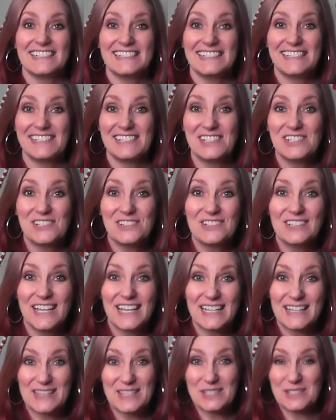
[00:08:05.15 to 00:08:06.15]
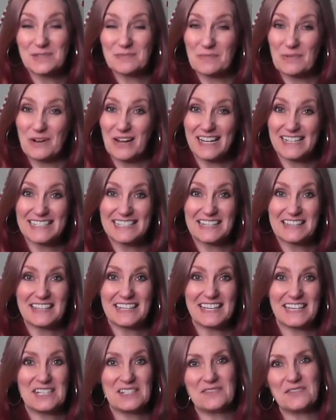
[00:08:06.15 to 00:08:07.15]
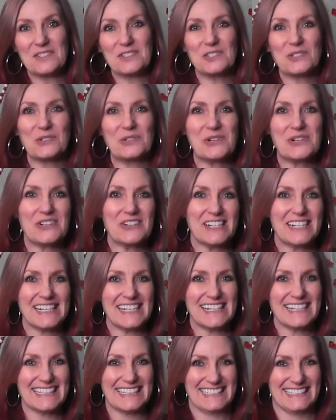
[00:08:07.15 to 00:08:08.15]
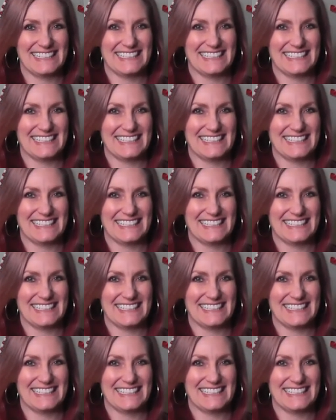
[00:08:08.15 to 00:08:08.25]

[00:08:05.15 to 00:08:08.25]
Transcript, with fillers: Did you like the surprise at the end of the story?